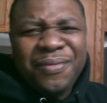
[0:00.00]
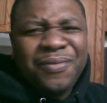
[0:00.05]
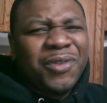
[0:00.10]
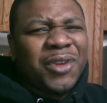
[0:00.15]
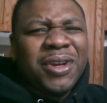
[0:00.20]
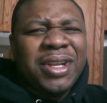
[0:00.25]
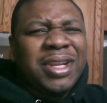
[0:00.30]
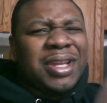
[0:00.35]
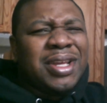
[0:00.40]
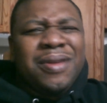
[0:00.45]

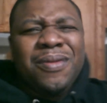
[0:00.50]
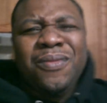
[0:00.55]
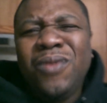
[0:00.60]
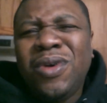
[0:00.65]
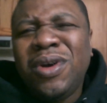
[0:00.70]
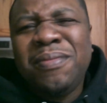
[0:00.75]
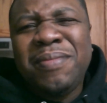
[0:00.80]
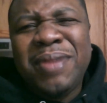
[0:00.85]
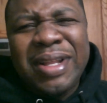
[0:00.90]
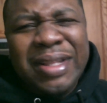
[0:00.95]
Floyd ain't
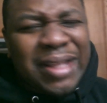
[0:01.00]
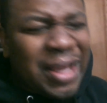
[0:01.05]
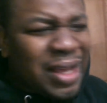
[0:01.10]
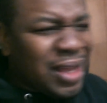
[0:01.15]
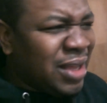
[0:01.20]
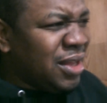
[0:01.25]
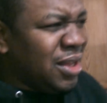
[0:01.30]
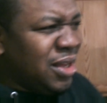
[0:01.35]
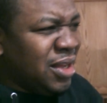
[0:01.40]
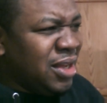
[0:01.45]
worried about
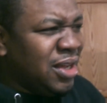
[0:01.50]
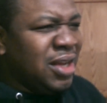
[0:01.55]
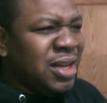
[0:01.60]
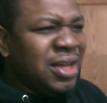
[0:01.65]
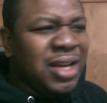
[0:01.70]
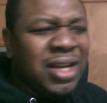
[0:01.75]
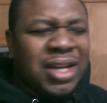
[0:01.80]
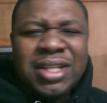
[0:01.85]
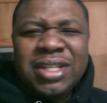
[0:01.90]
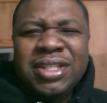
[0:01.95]
that.
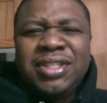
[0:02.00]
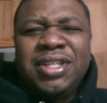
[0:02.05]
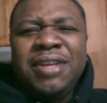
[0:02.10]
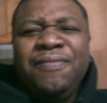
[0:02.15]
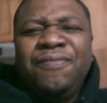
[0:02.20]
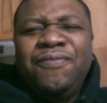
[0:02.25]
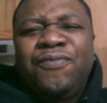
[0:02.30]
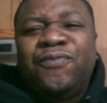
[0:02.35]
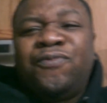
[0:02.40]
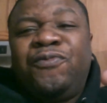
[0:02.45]
See,
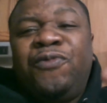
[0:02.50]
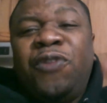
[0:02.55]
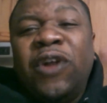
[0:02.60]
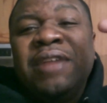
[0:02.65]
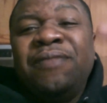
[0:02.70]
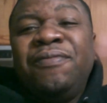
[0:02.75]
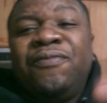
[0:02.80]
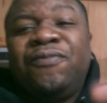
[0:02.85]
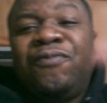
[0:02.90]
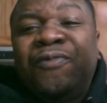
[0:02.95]

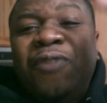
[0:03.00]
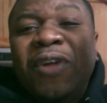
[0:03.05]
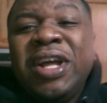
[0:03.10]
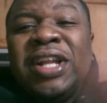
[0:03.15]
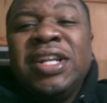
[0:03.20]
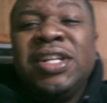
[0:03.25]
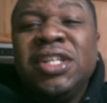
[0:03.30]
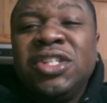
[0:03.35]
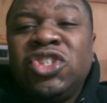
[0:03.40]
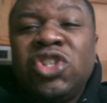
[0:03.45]
Fred
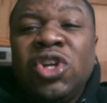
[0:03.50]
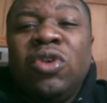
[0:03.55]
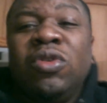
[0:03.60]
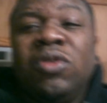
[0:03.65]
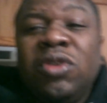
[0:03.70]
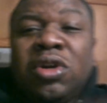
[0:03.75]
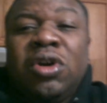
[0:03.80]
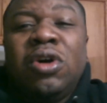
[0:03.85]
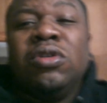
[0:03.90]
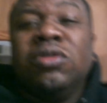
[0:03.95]
and the
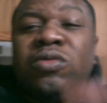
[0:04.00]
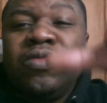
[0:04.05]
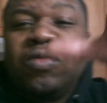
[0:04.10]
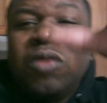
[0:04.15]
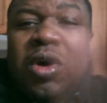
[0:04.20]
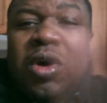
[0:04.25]
joke gone